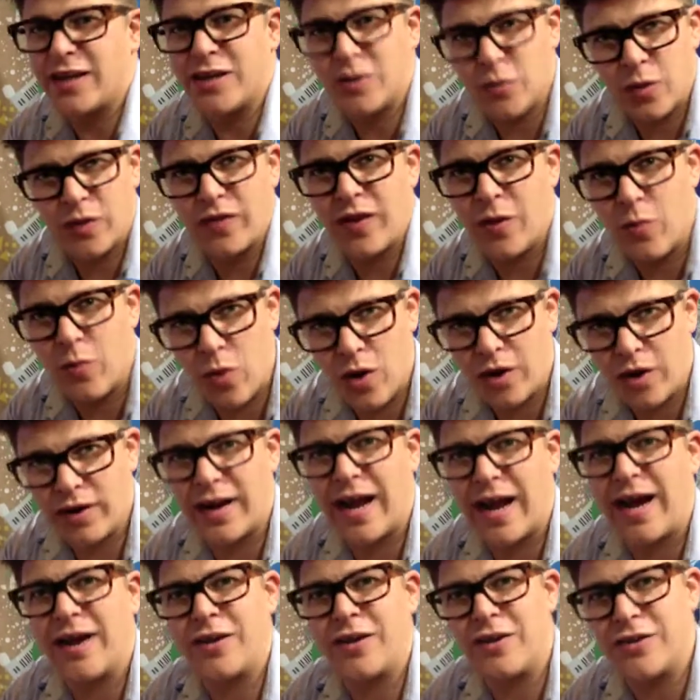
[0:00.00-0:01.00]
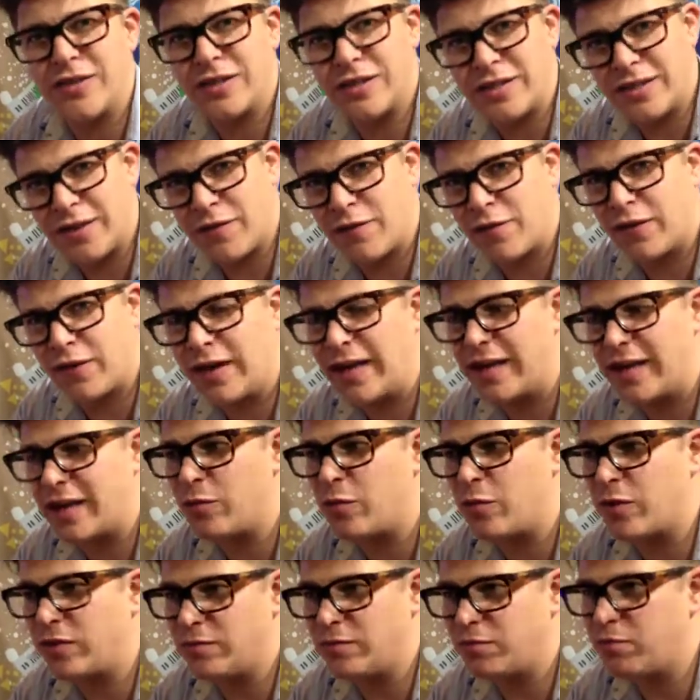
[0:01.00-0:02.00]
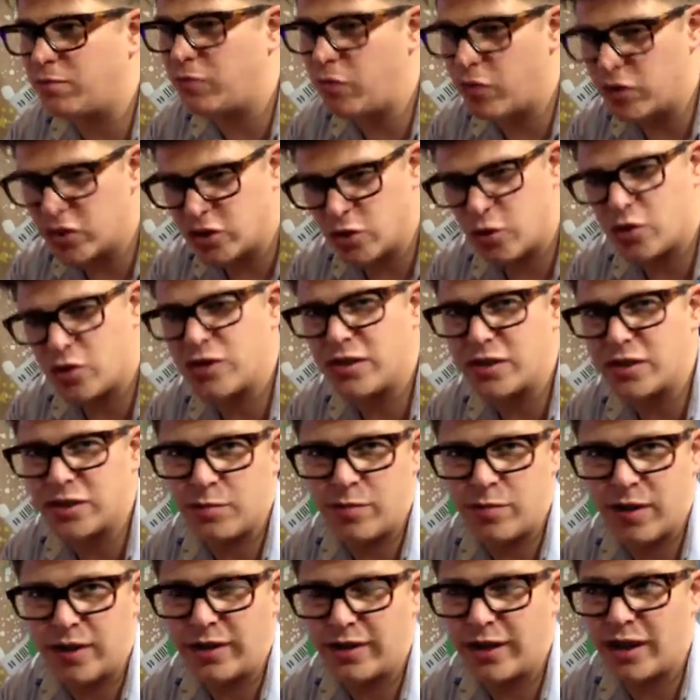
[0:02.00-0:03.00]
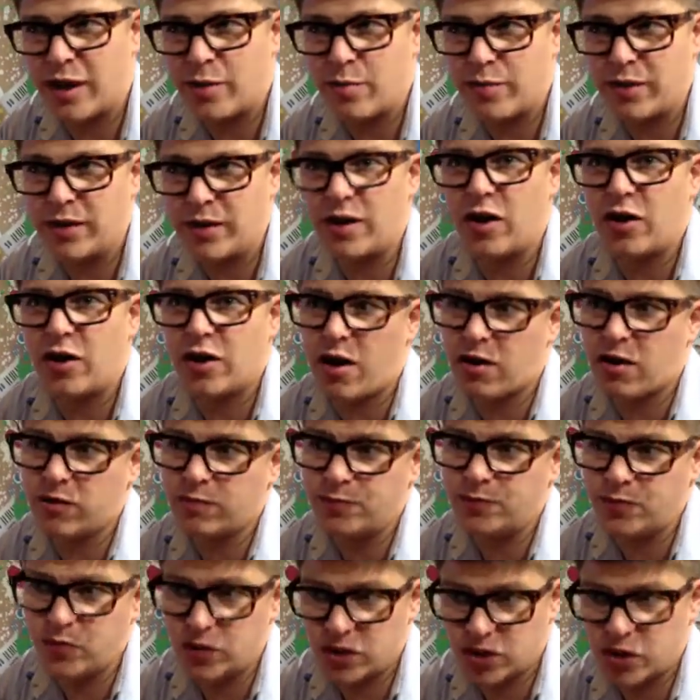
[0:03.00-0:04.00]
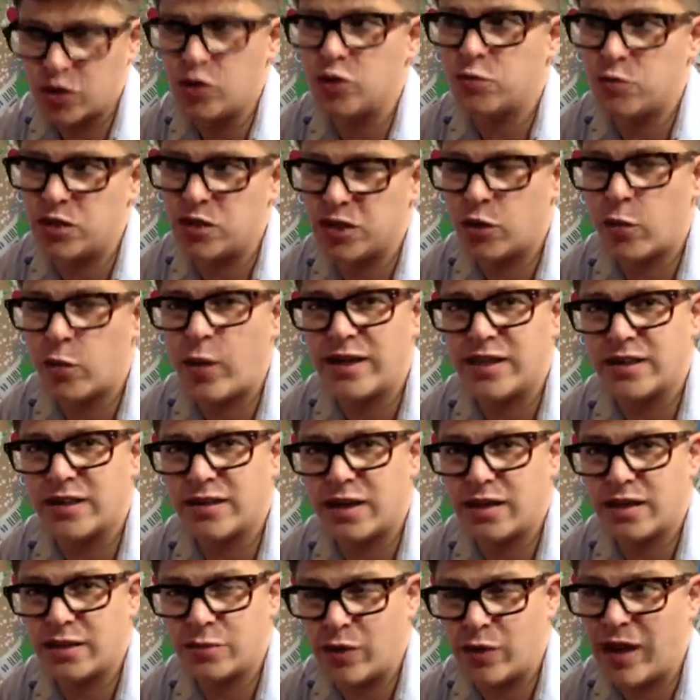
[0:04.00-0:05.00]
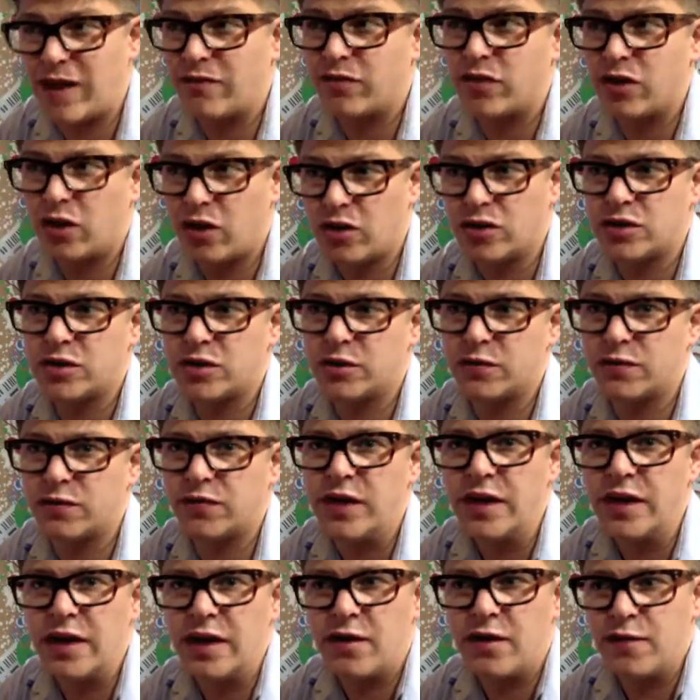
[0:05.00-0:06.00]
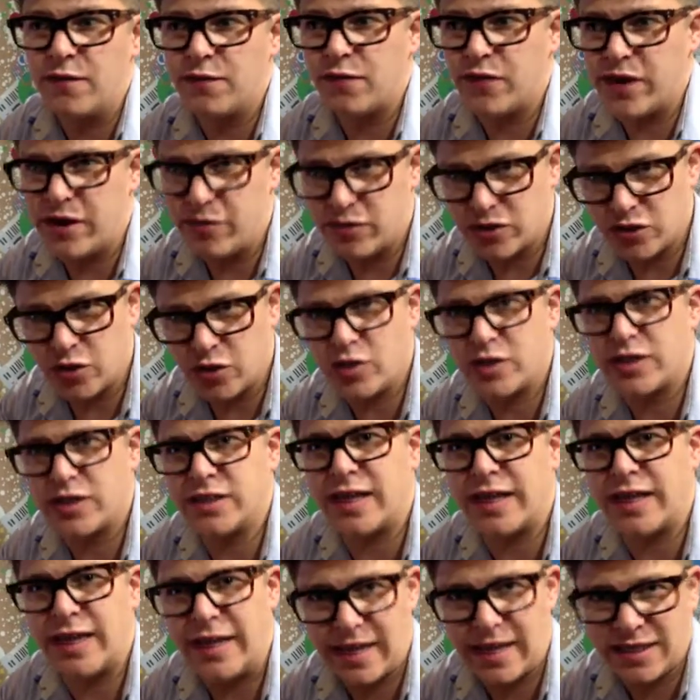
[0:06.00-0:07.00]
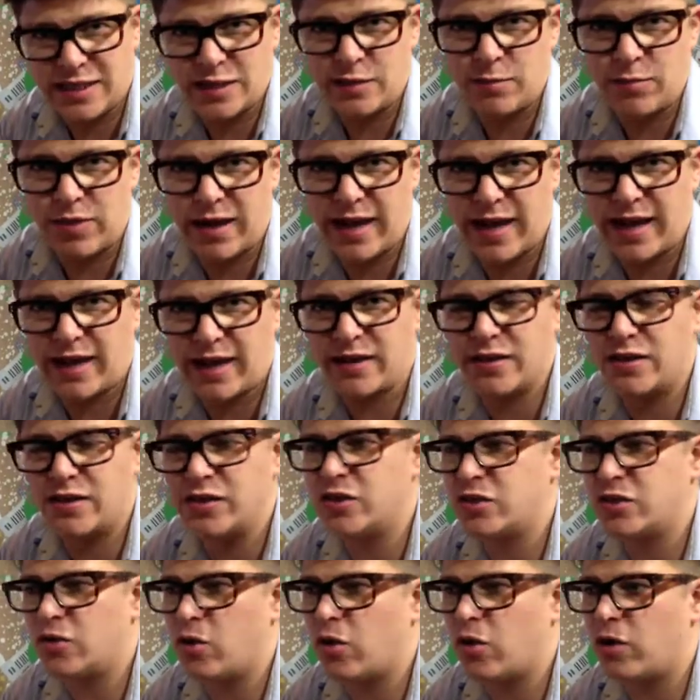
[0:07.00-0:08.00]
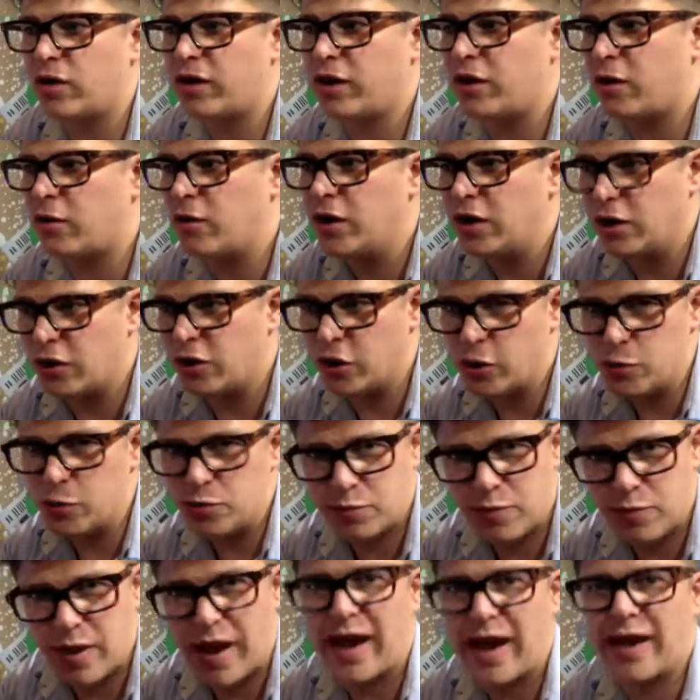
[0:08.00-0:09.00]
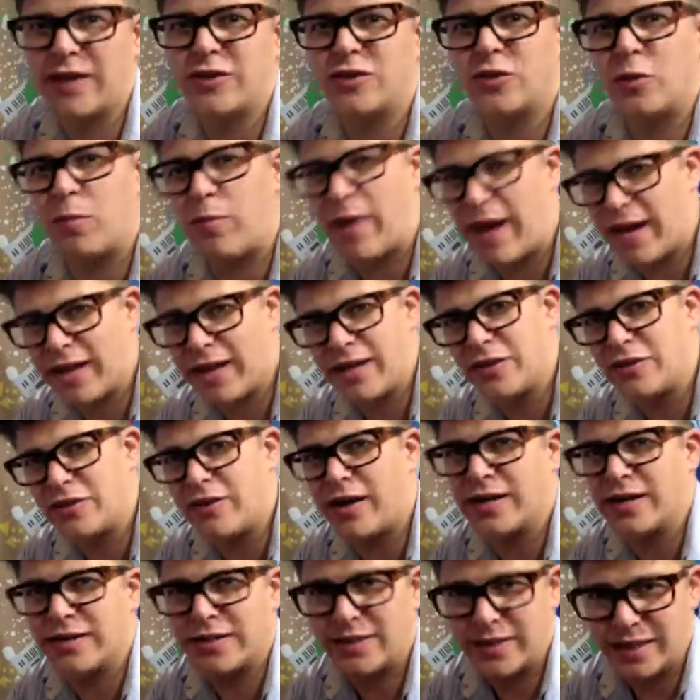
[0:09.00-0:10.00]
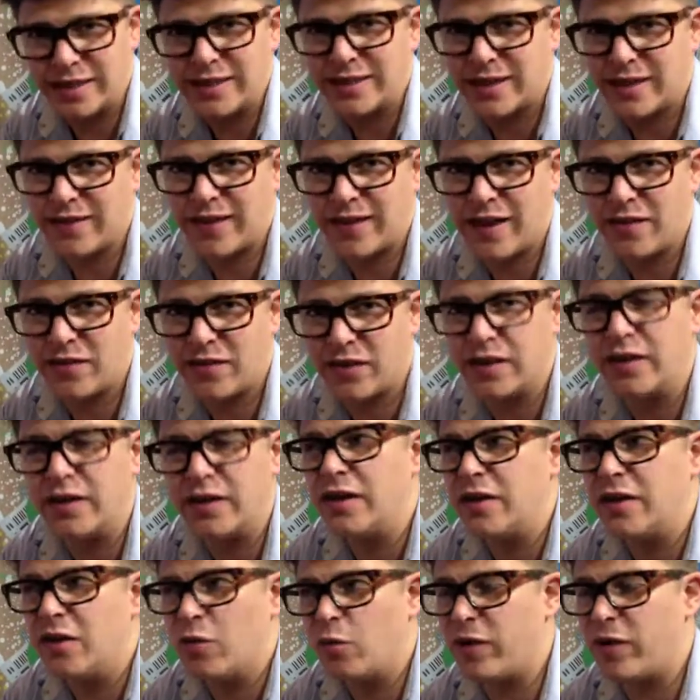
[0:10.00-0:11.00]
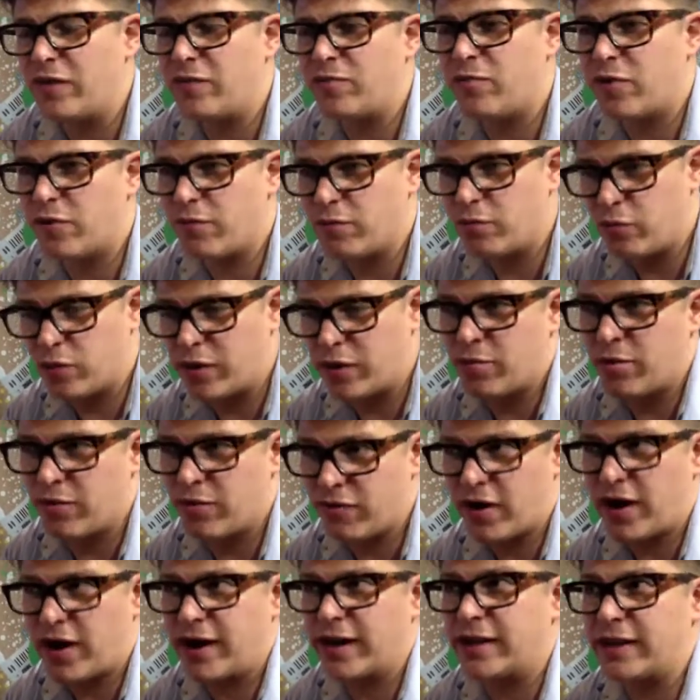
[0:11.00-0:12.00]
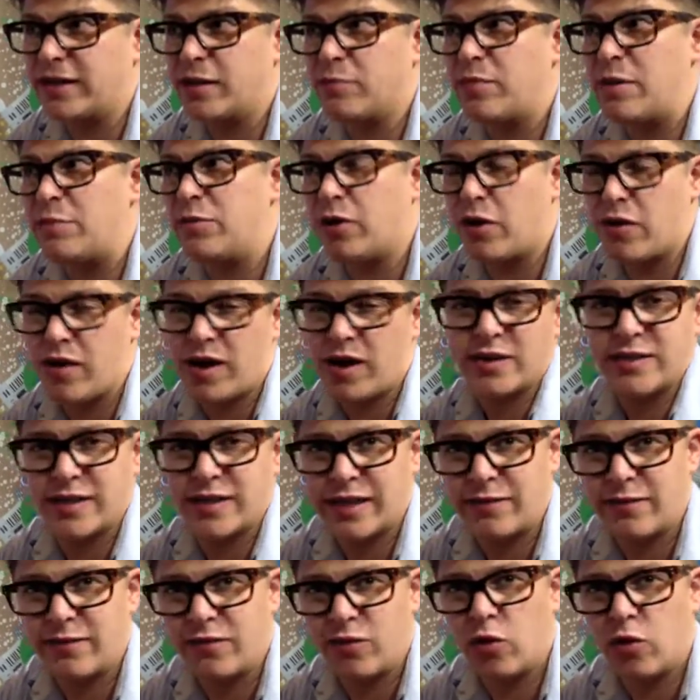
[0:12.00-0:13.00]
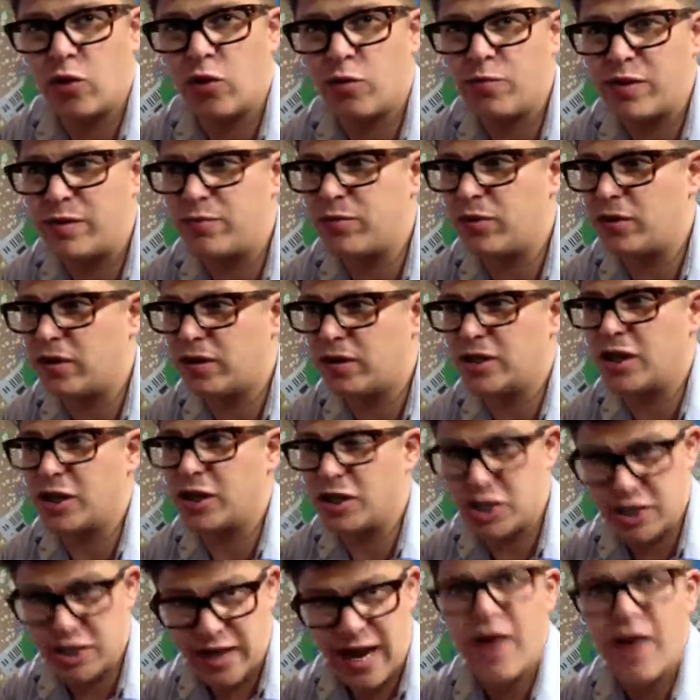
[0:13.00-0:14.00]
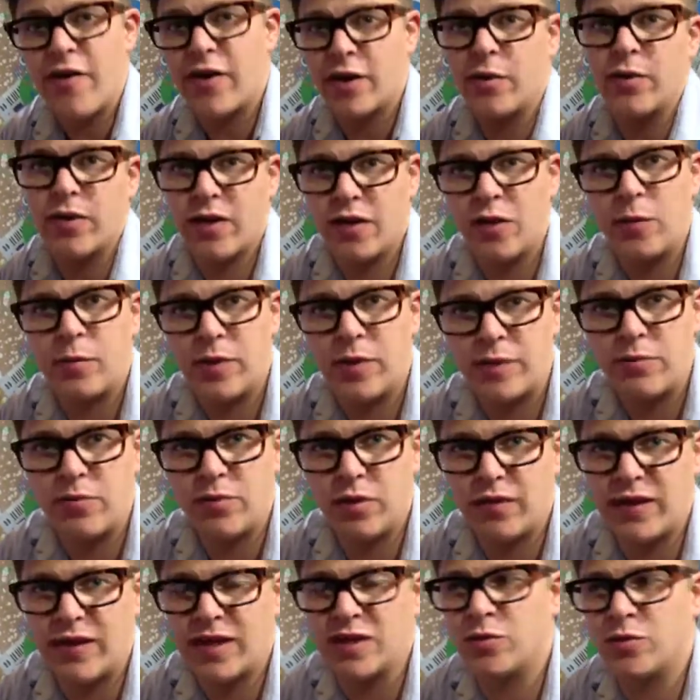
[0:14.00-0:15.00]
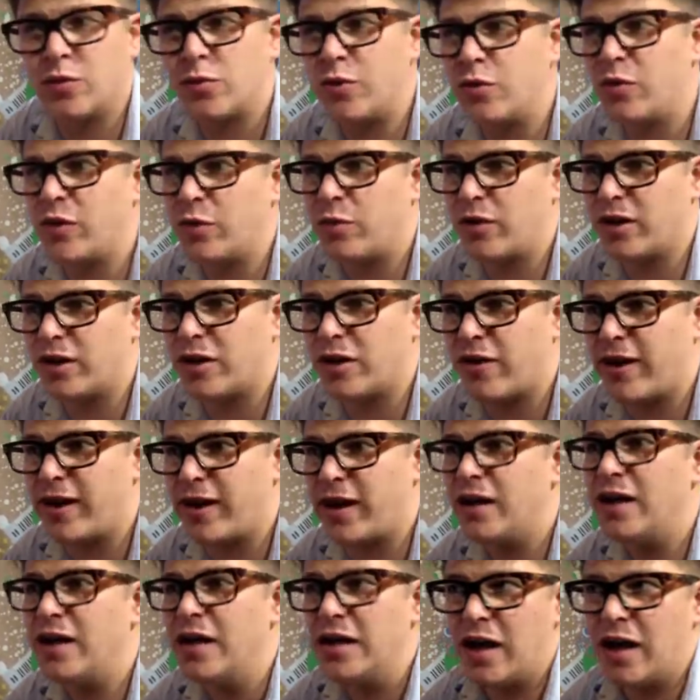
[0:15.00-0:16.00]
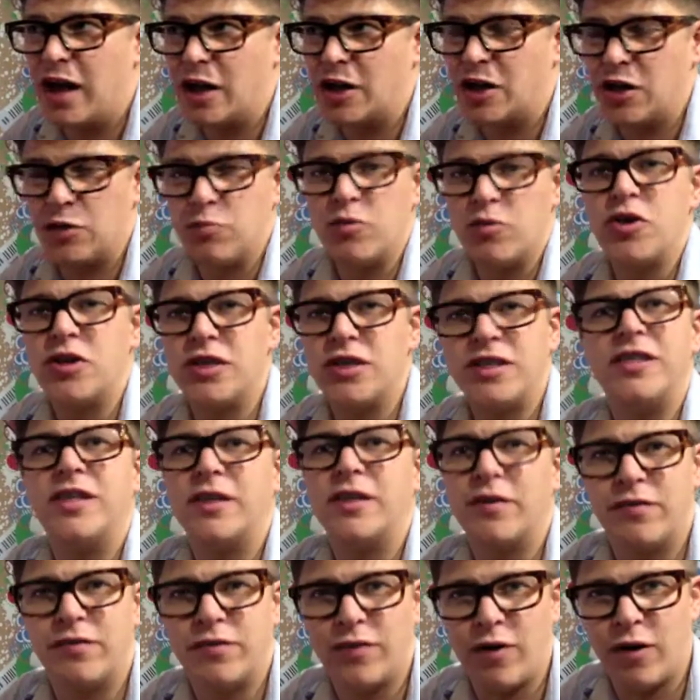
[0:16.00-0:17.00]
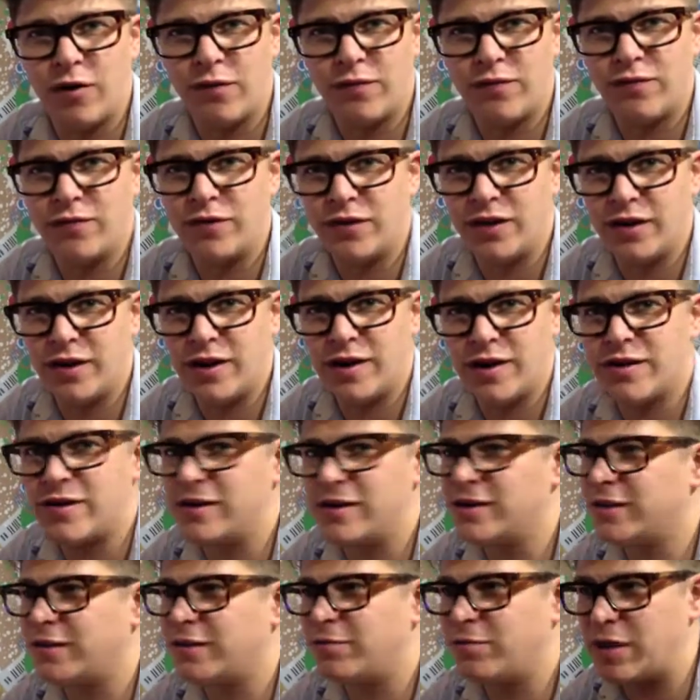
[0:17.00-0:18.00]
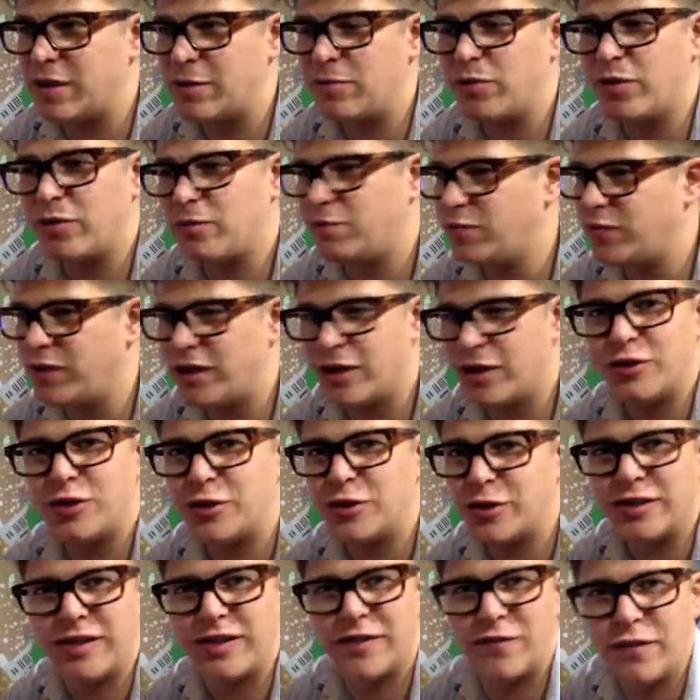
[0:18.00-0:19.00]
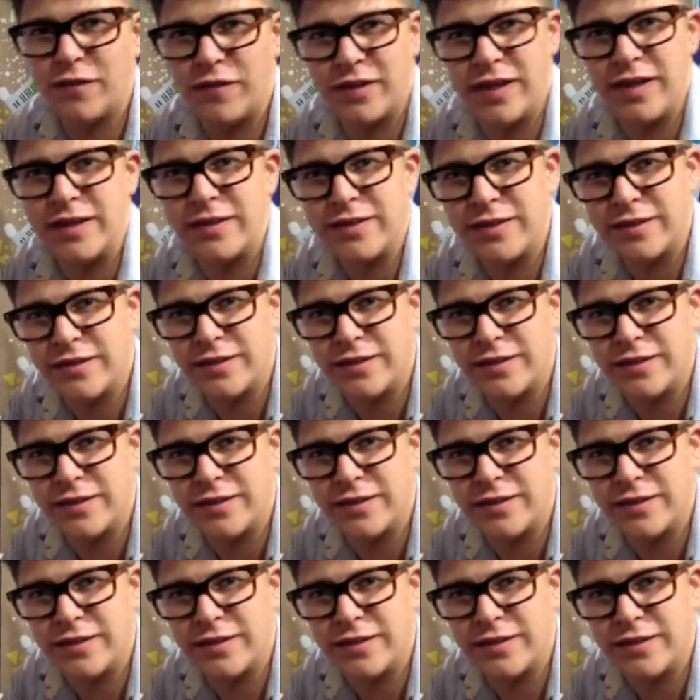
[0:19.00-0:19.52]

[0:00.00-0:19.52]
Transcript: us what they want and how to use it differently, and resources are building up. And on our Skoog Music website, we have lots of free resources like lesson plans or loops packs or backing tracks, things like that we're providing that people are asking for or people are sharing with other people, and that's what we really want to create, a community of learners and people doing different things.